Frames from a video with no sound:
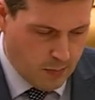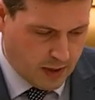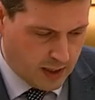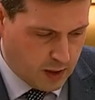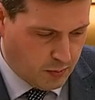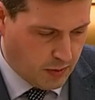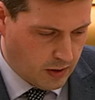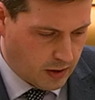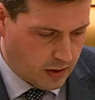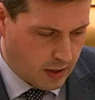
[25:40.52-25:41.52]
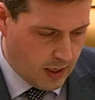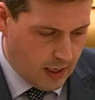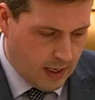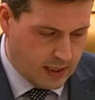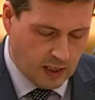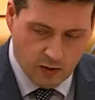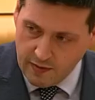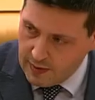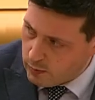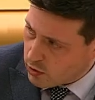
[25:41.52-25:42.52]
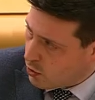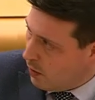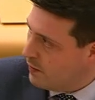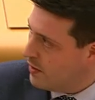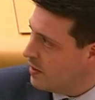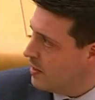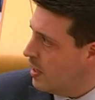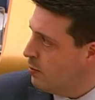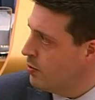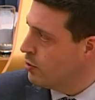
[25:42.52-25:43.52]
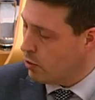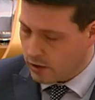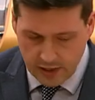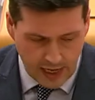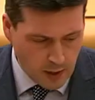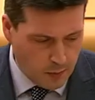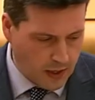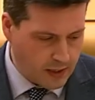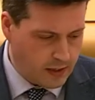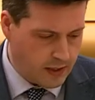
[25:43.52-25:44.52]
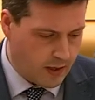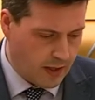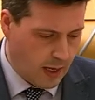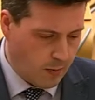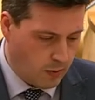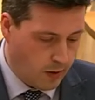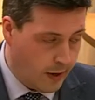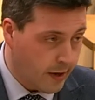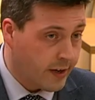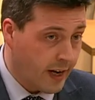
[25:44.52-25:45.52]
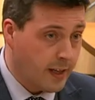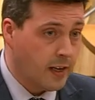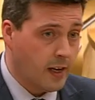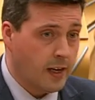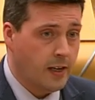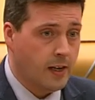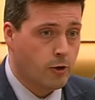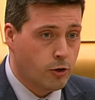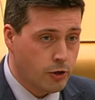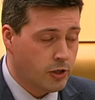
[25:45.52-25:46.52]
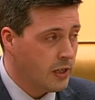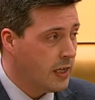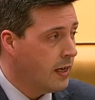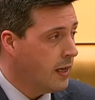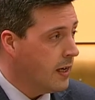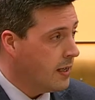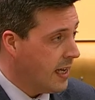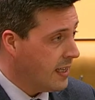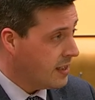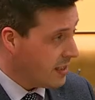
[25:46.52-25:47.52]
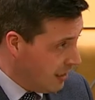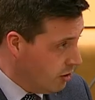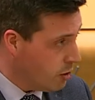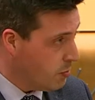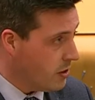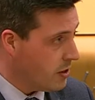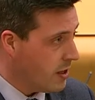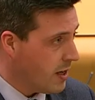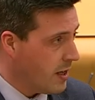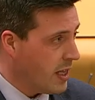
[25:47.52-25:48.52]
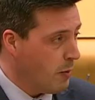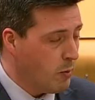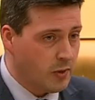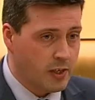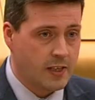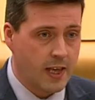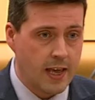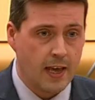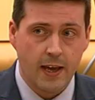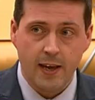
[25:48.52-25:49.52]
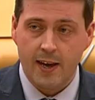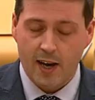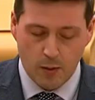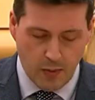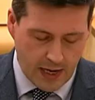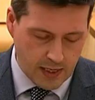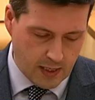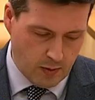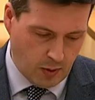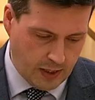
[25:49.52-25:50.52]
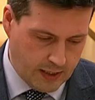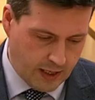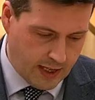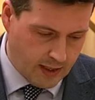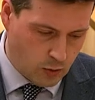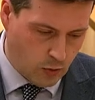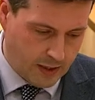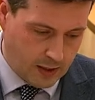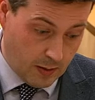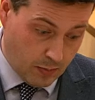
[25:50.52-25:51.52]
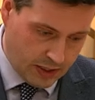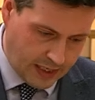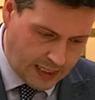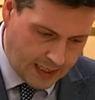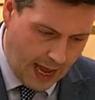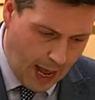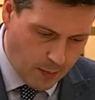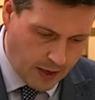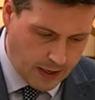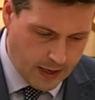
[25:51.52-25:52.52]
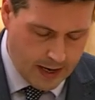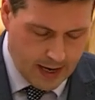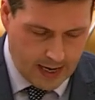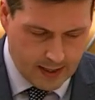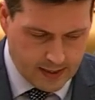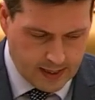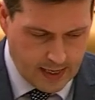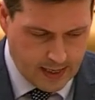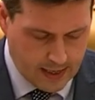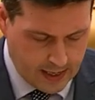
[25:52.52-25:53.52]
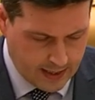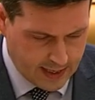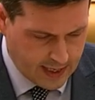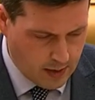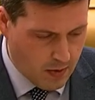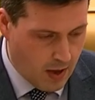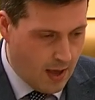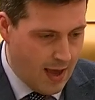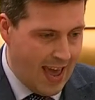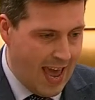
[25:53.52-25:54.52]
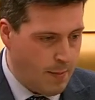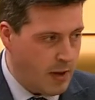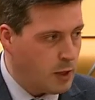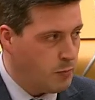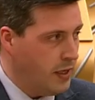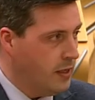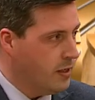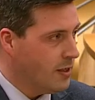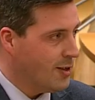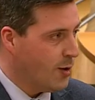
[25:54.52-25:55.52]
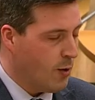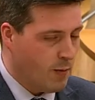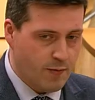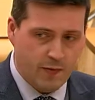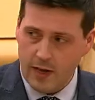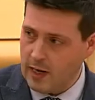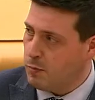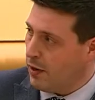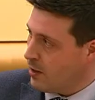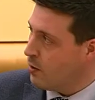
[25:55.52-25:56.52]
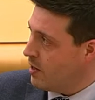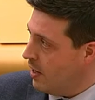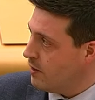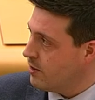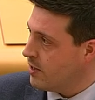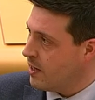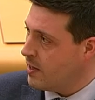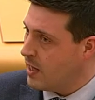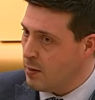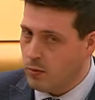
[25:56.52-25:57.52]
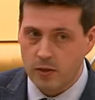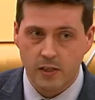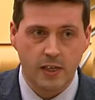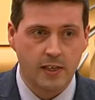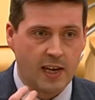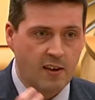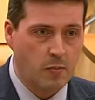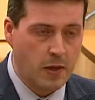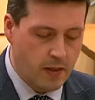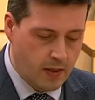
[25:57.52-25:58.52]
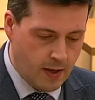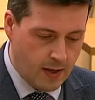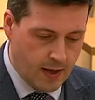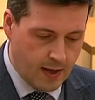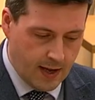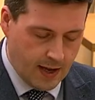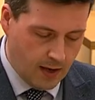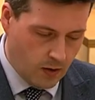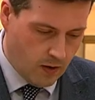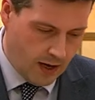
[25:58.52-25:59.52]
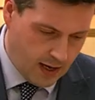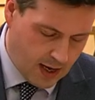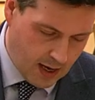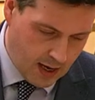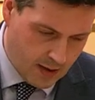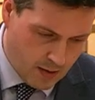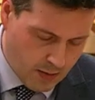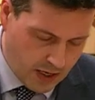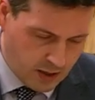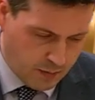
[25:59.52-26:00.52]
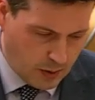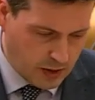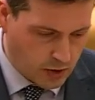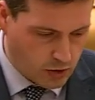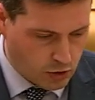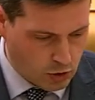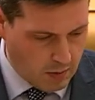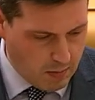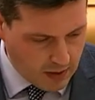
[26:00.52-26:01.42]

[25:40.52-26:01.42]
participants. Skills Development Scotland are at the table, Scottish Enterprise are at the table. Critically and crucially, Texas Instruments are at the table because they are best placed to tell us what is precisely happening at the site at that time. MSPs of various political colours are at the table. Since I've been the Minister for Business, Stuart